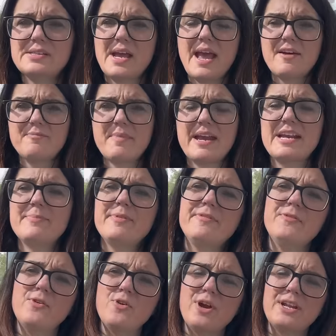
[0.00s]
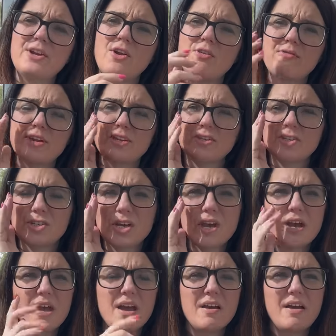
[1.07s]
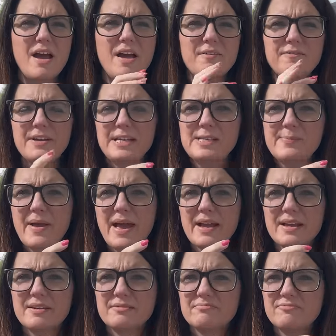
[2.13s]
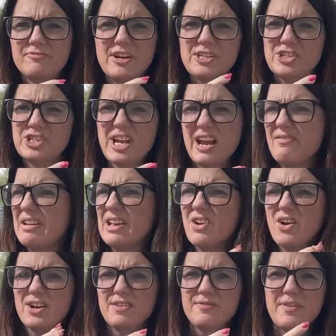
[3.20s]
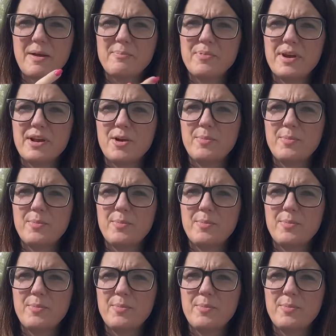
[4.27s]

I have made it before in an orange fleeceback French terry kind of fabric.